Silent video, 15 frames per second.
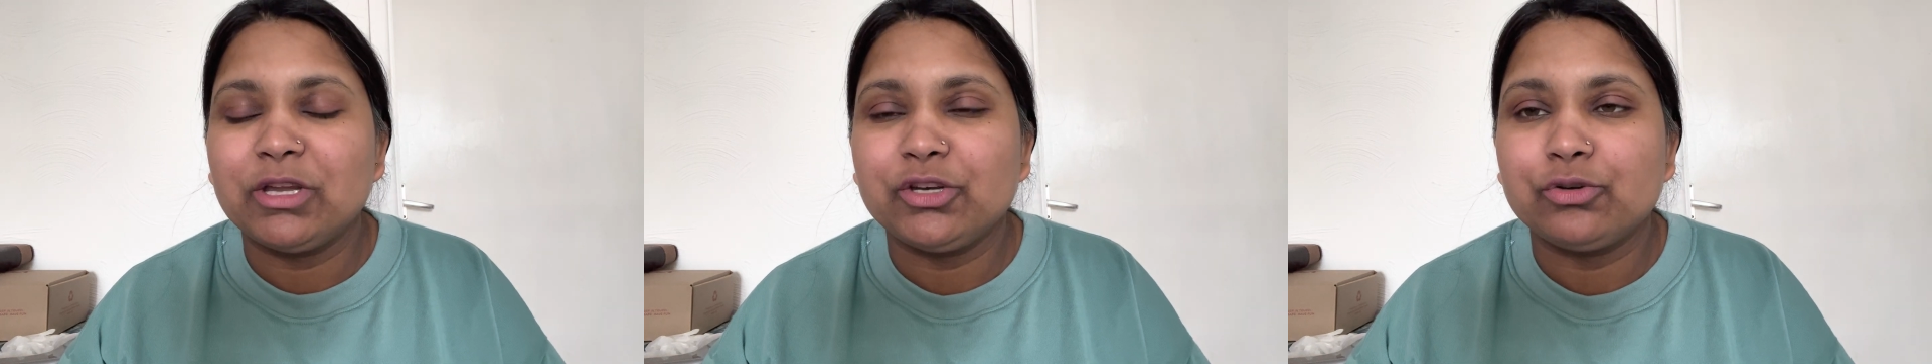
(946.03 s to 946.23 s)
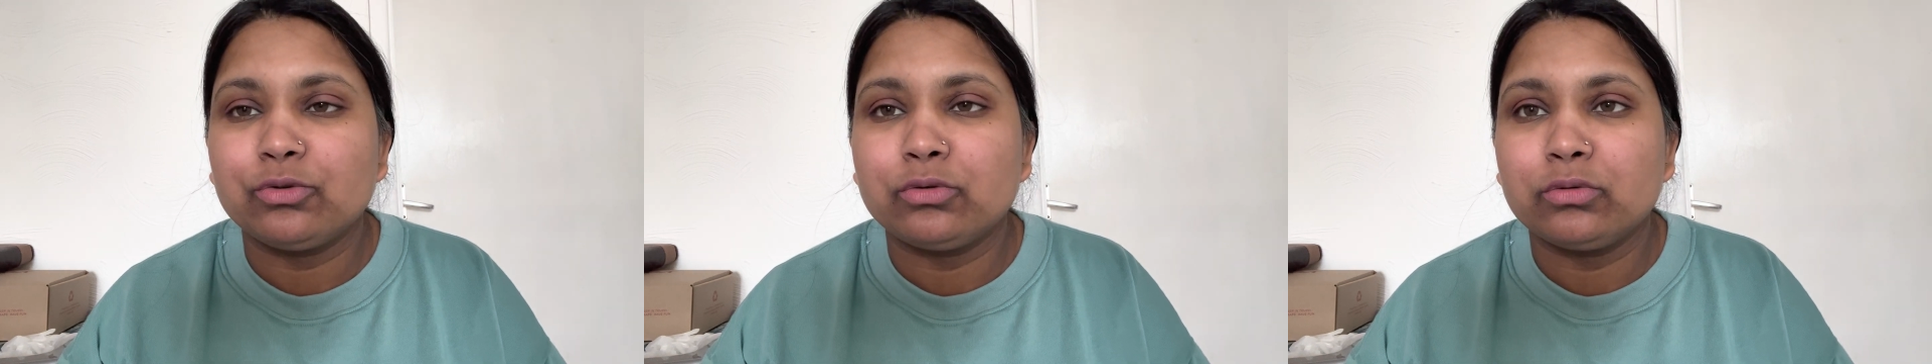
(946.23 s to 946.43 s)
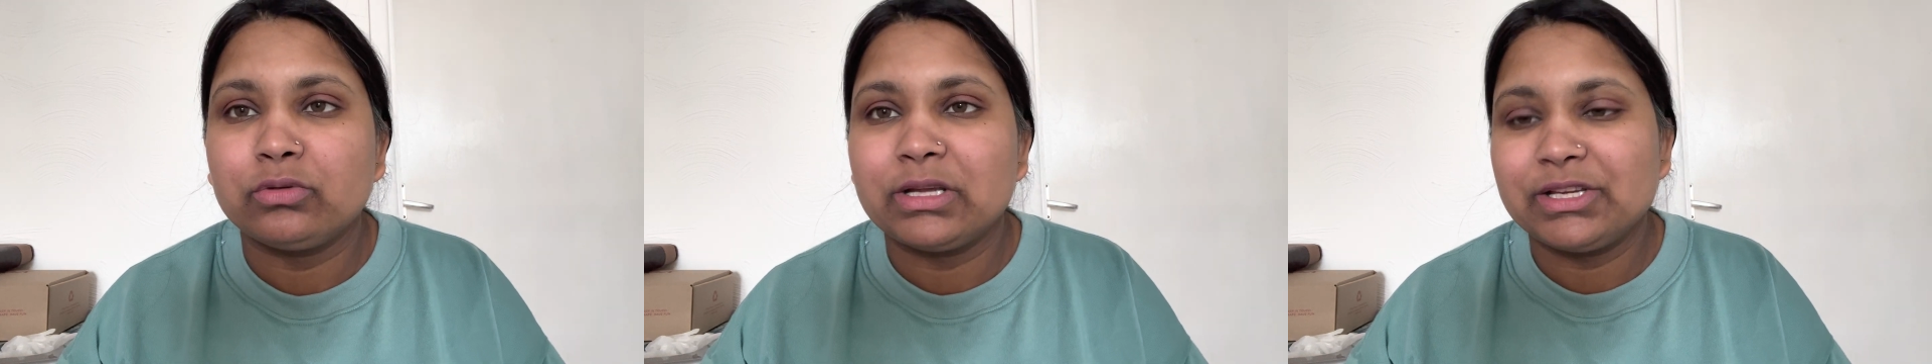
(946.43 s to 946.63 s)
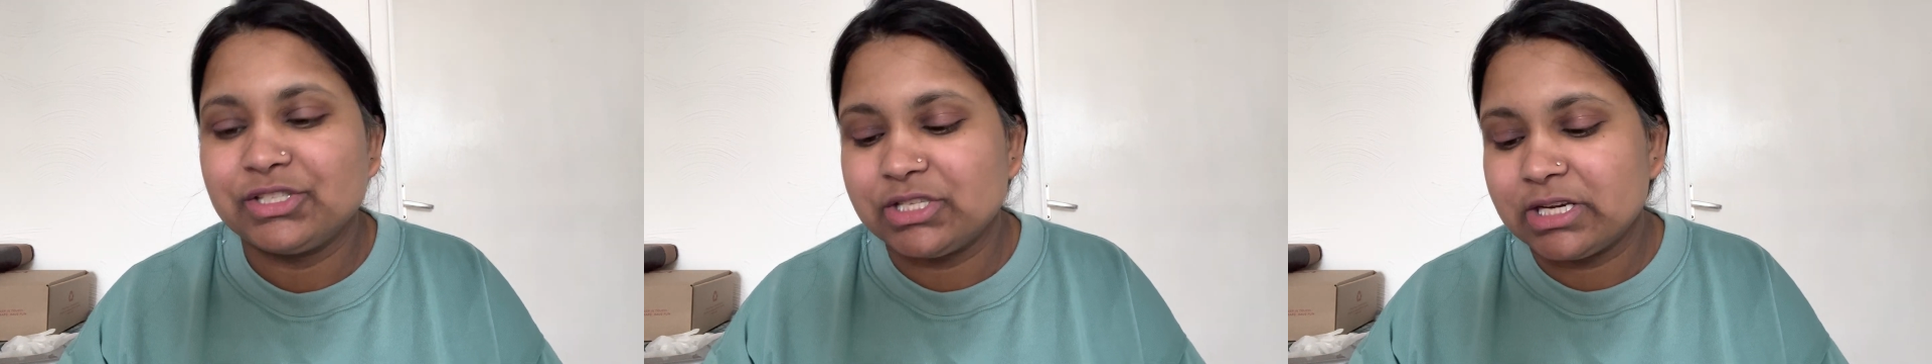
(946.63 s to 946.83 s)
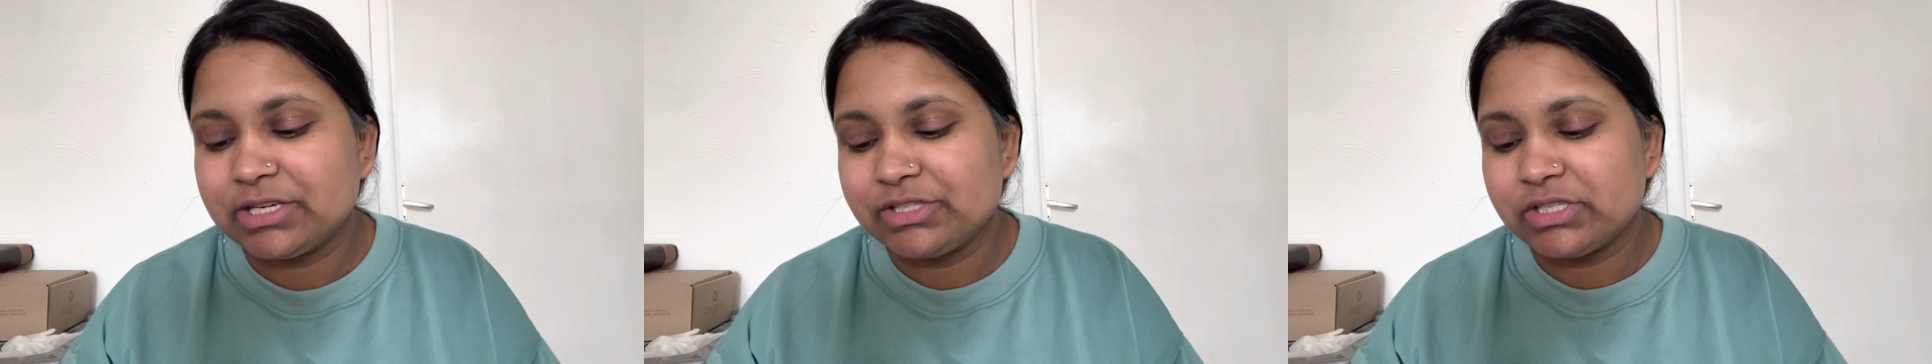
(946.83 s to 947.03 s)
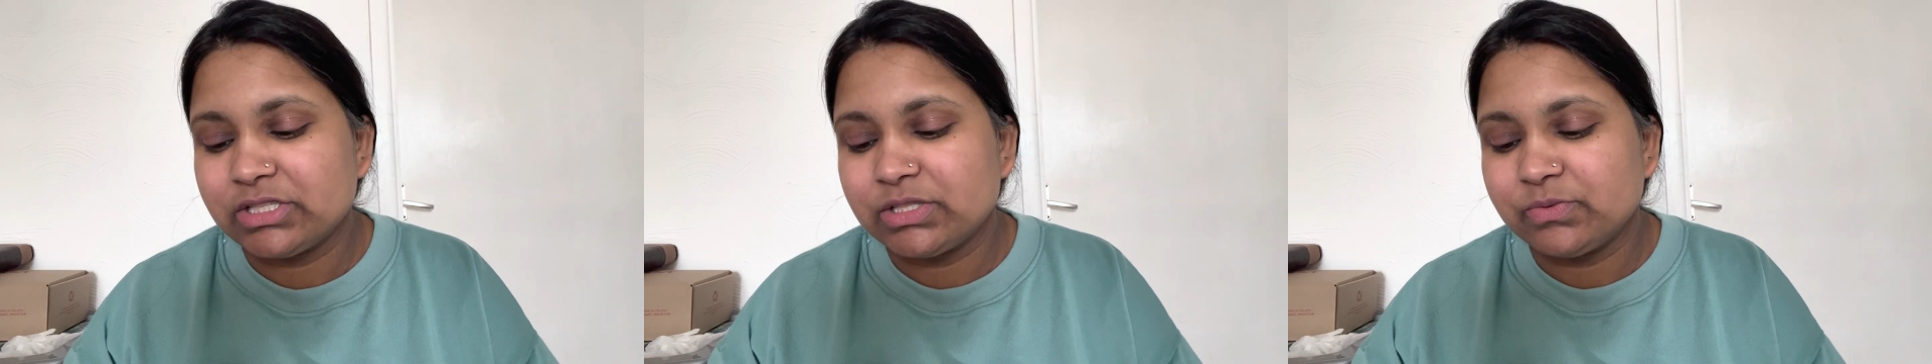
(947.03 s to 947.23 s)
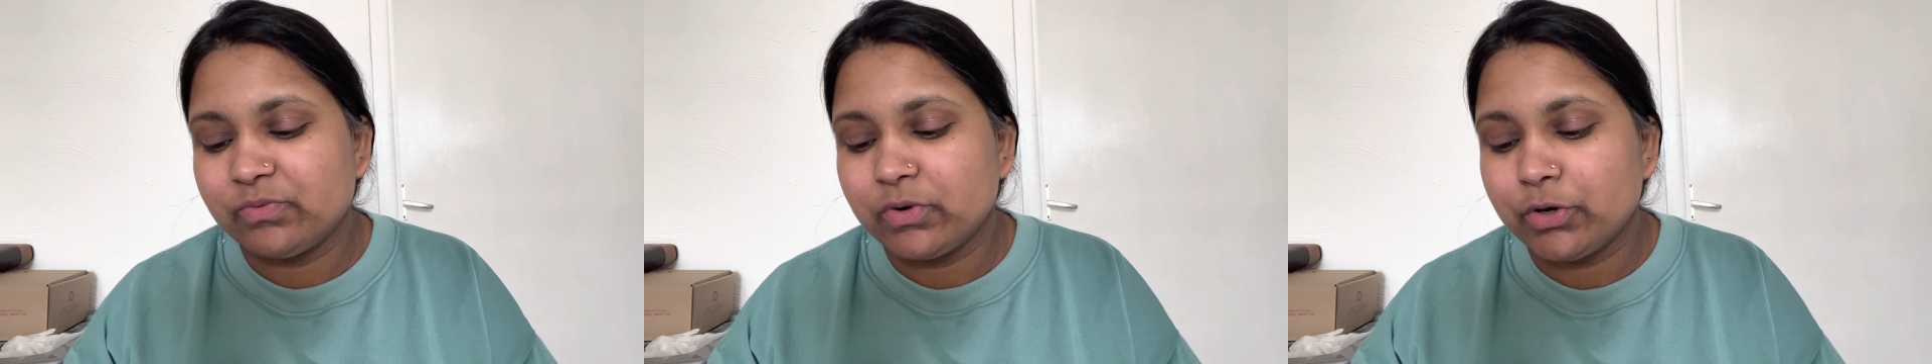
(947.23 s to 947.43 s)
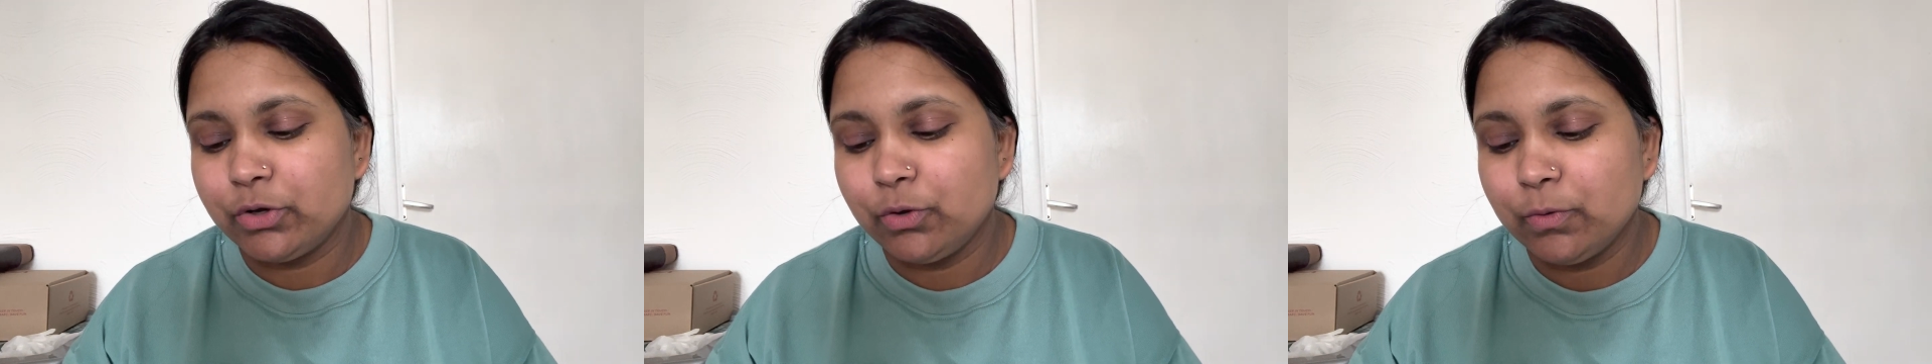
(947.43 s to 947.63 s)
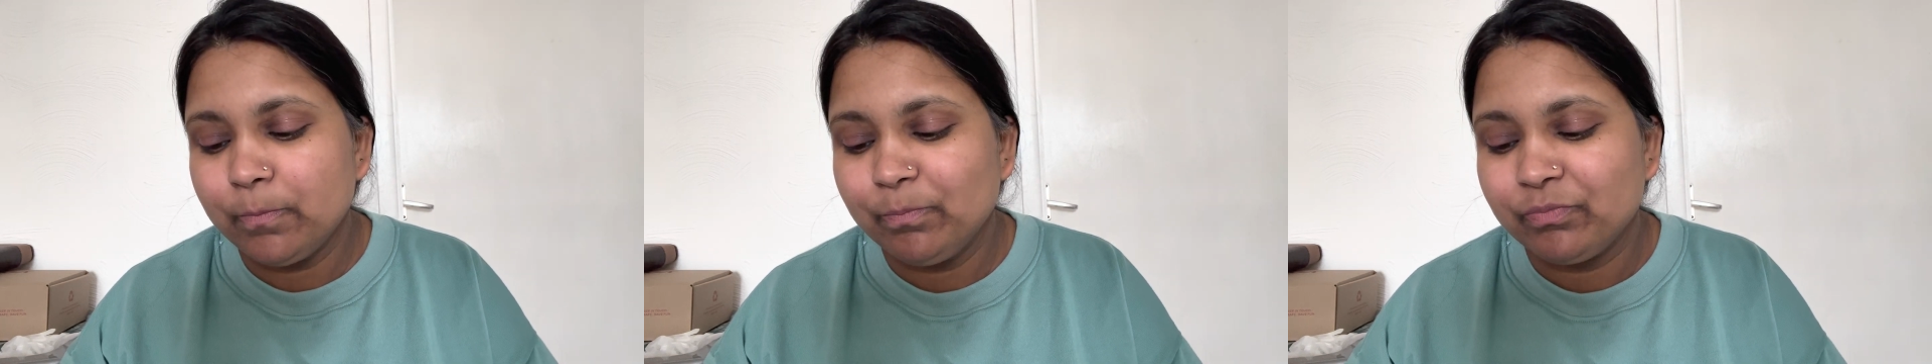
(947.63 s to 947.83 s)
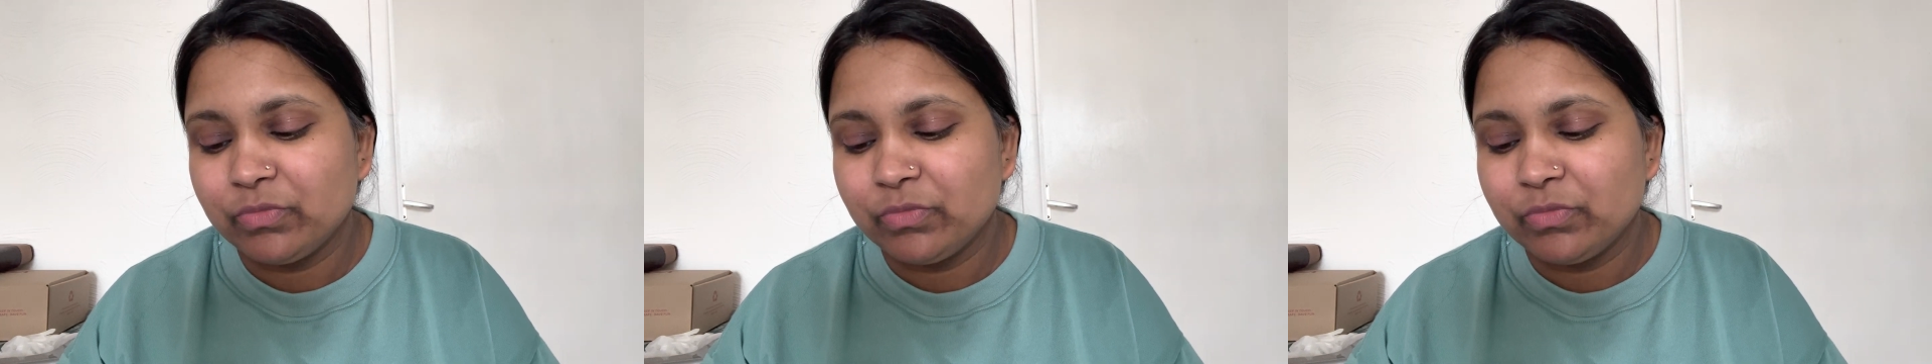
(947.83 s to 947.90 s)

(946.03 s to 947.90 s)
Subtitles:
to do the injections for you?